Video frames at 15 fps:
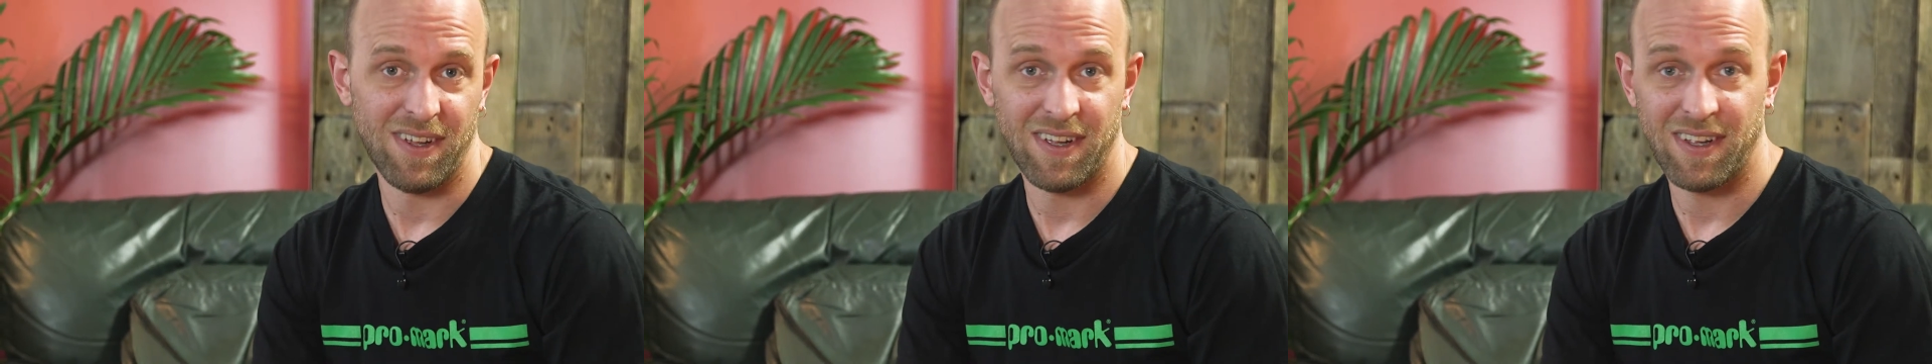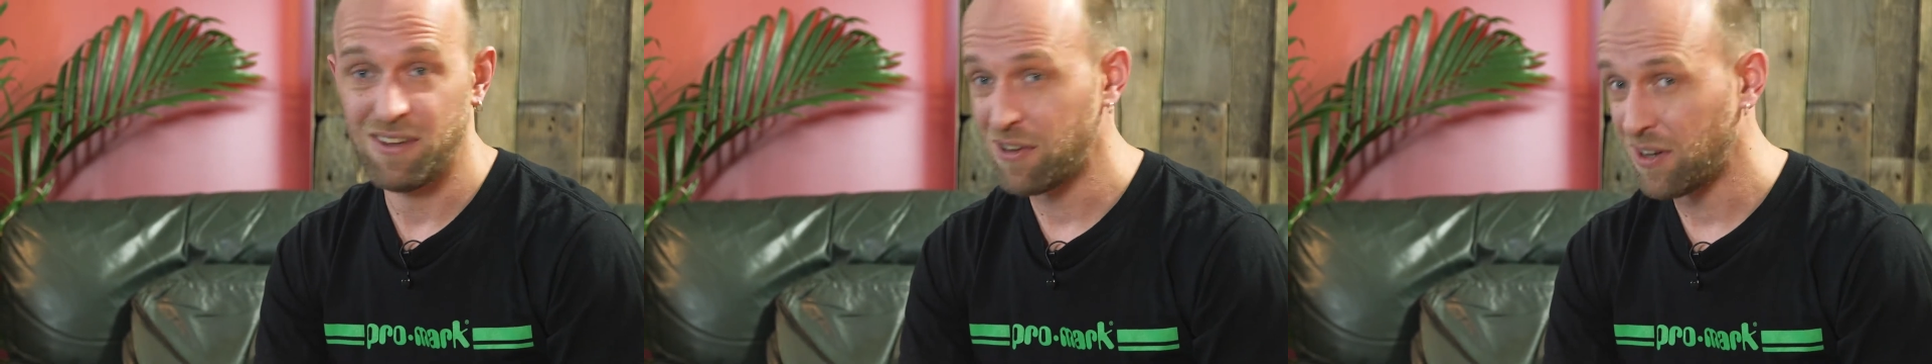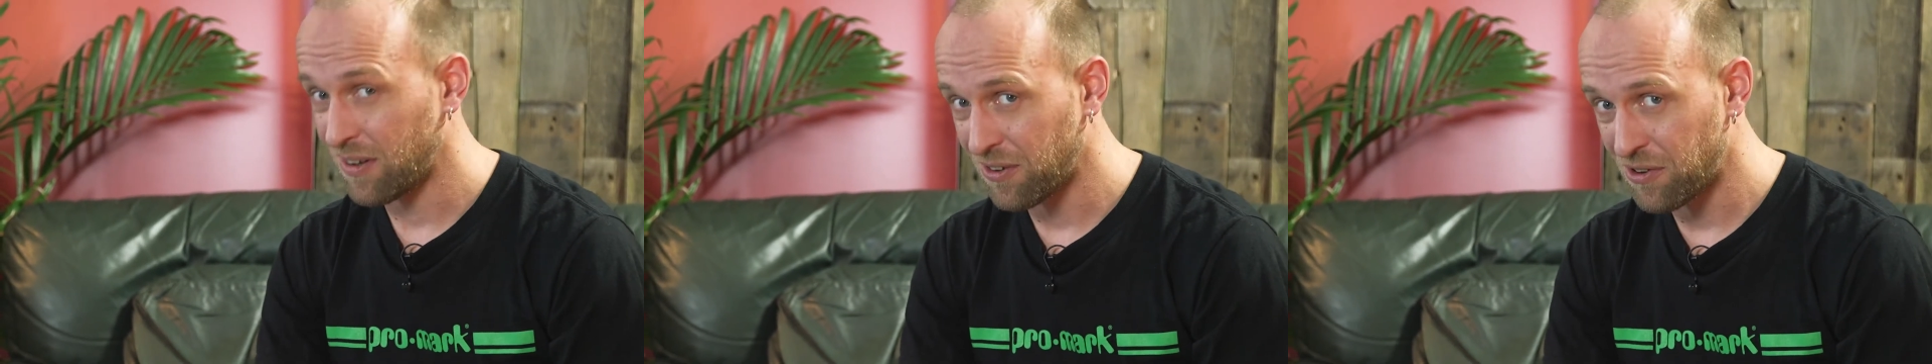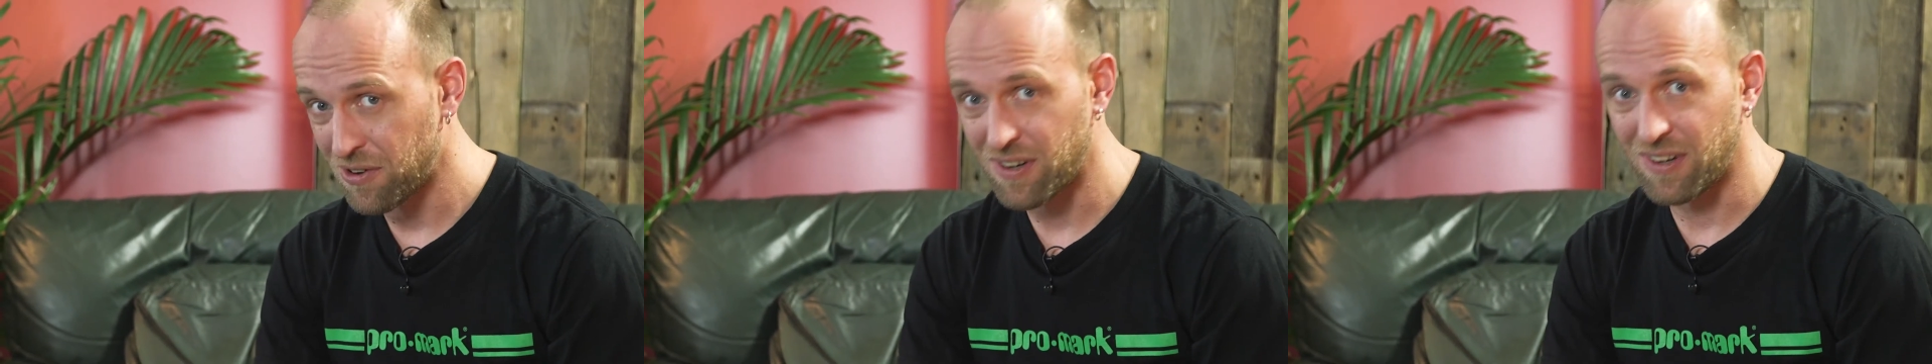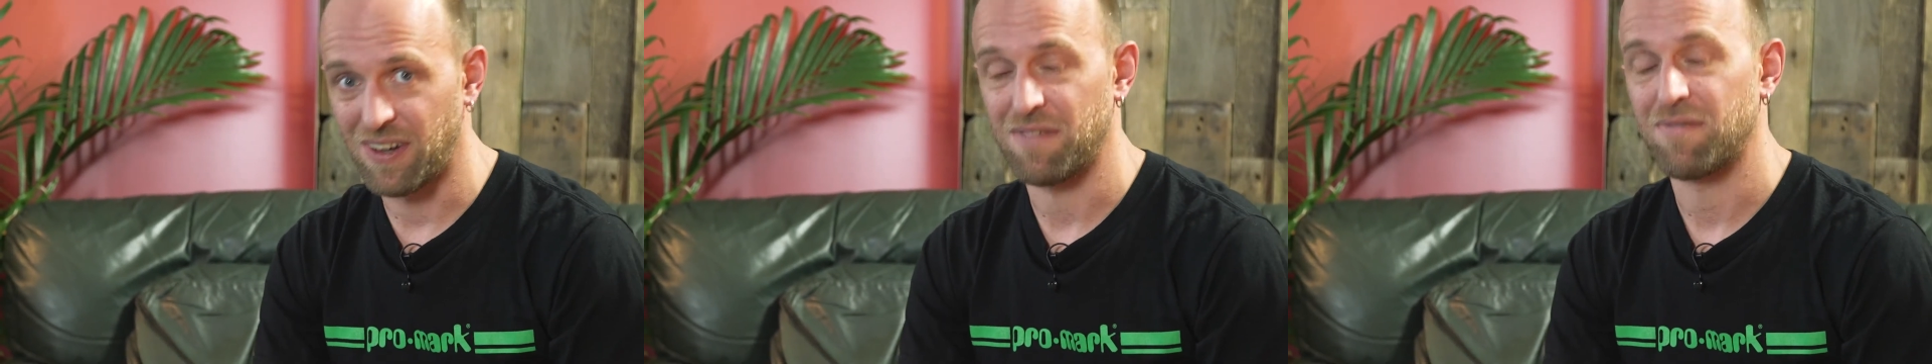And you can
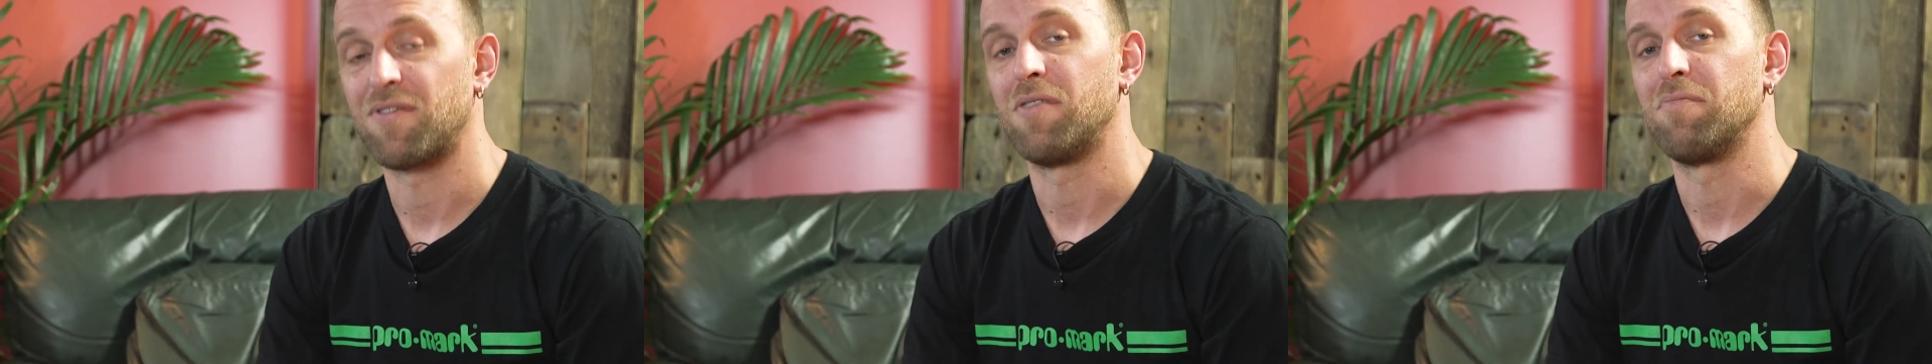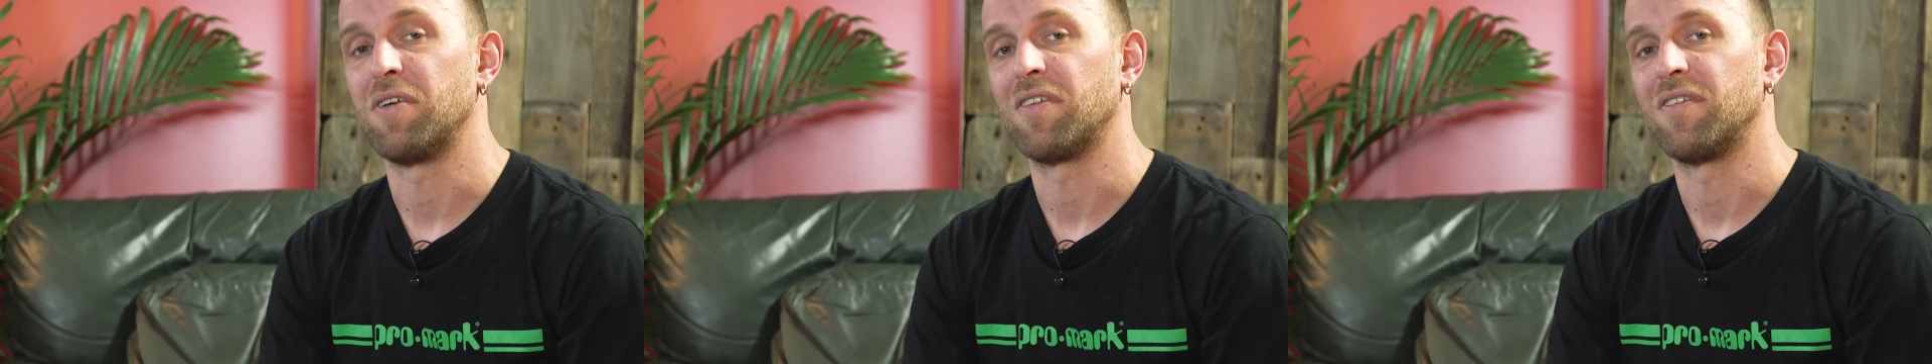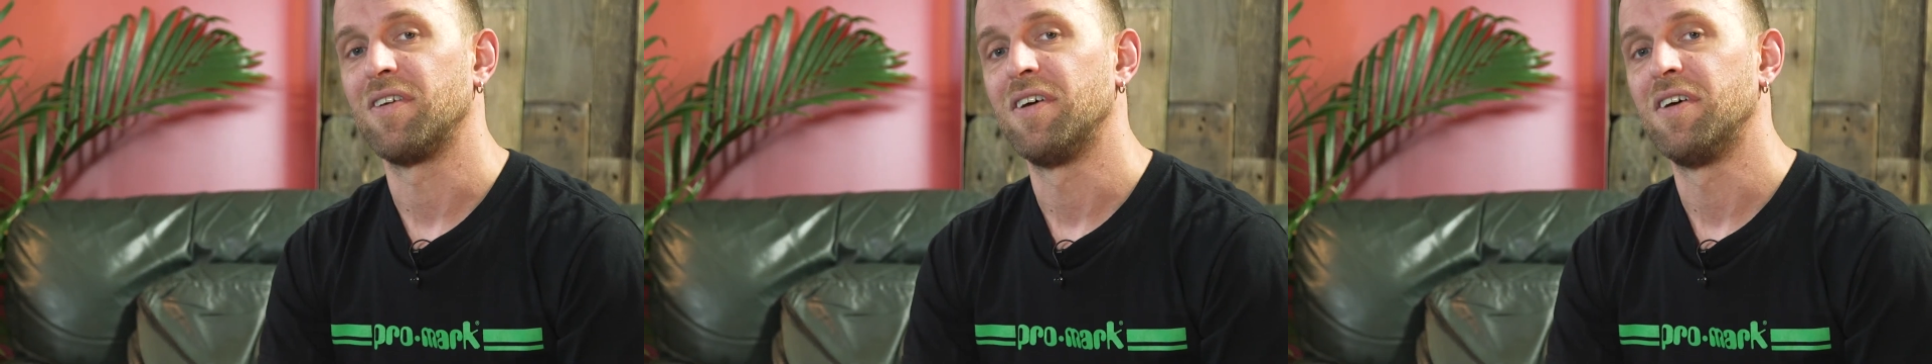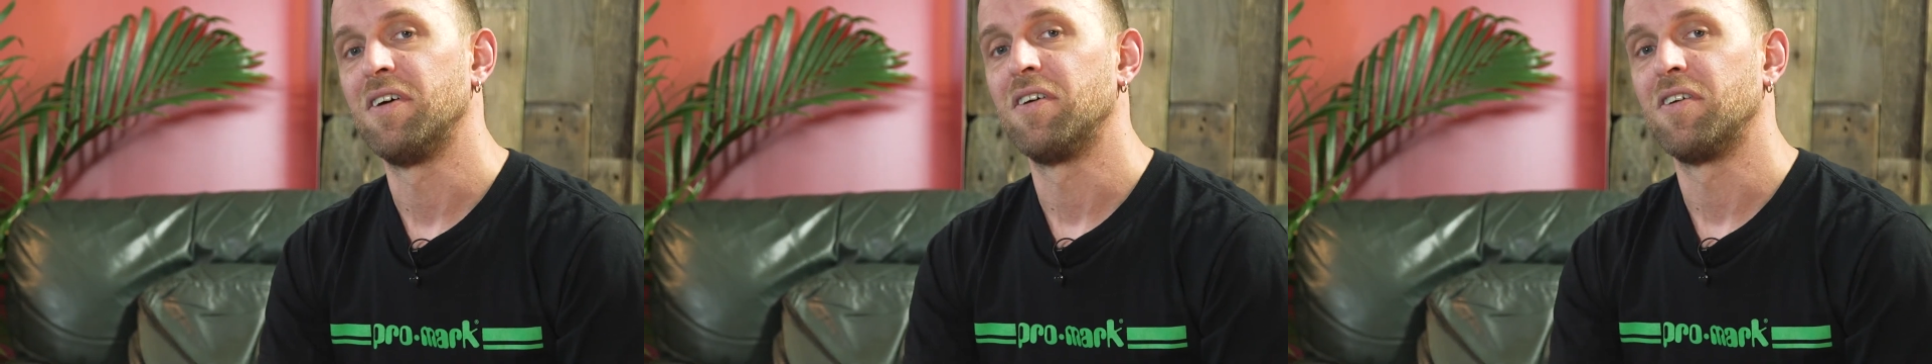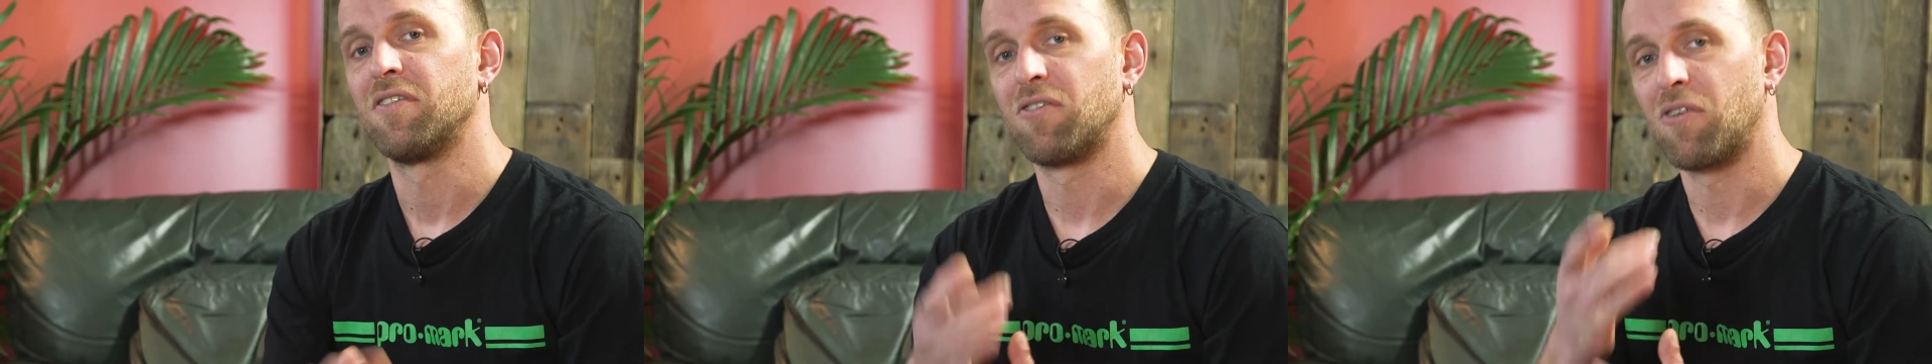learn a lot from it.
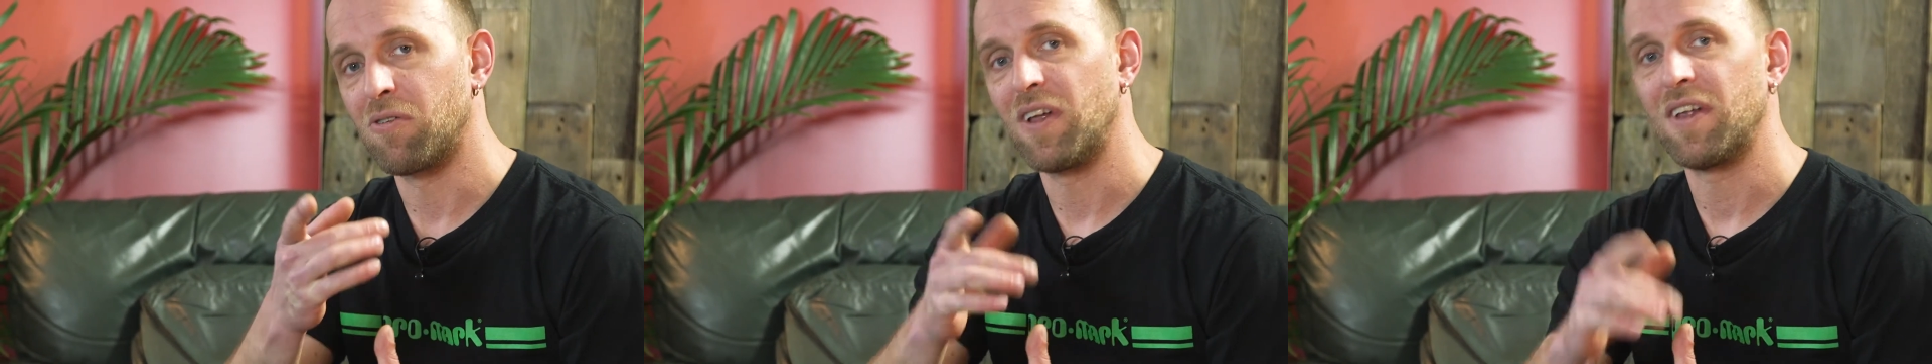So